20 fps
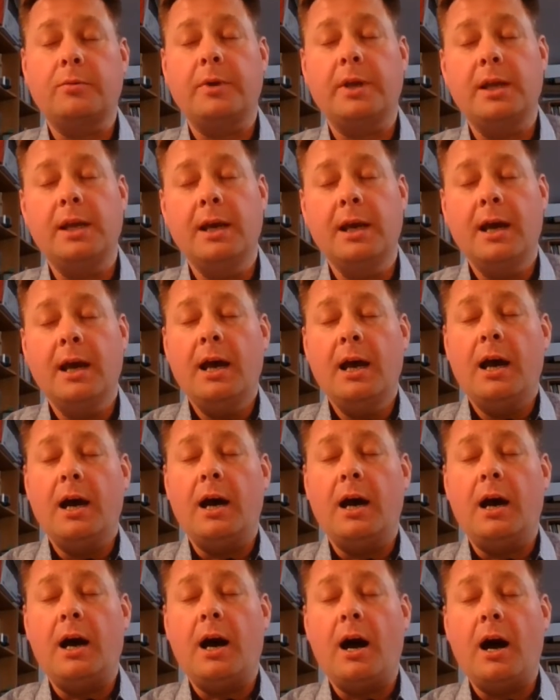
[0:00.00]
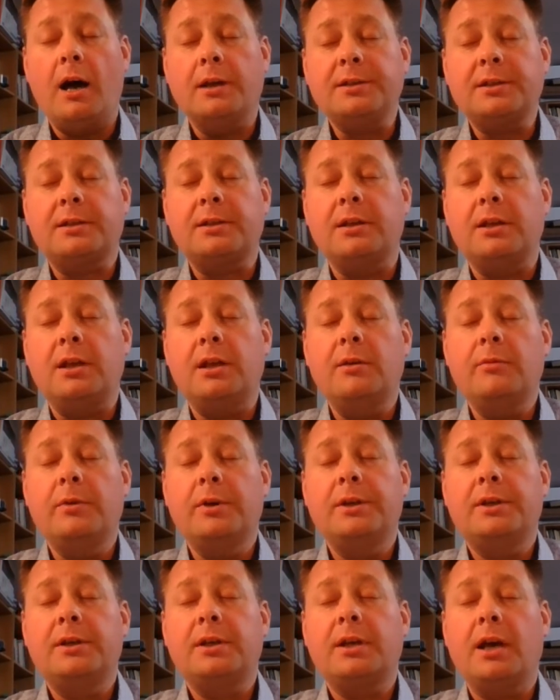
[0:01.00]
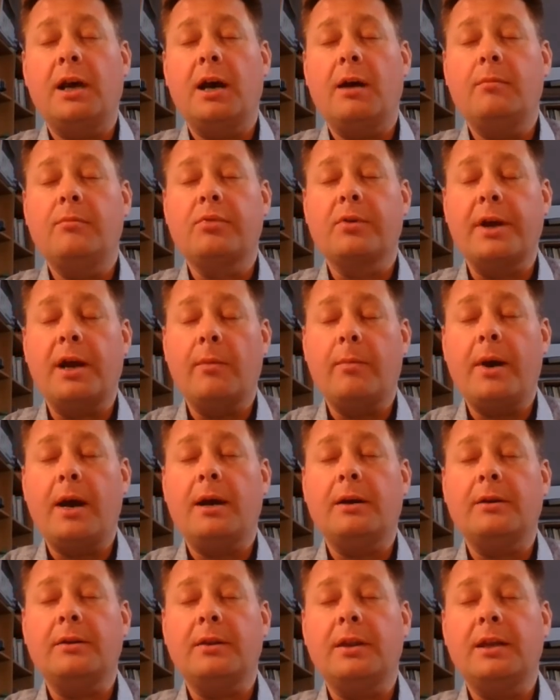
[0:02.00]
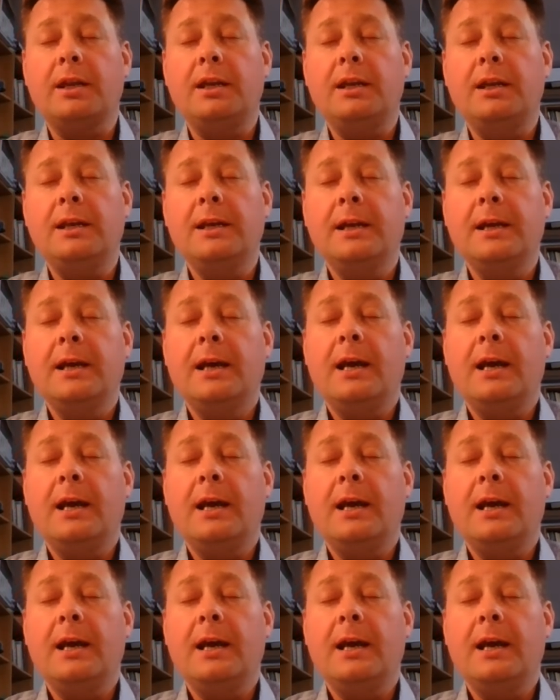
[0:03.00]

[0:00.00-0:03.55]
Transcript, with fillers: We ask that you would bring about the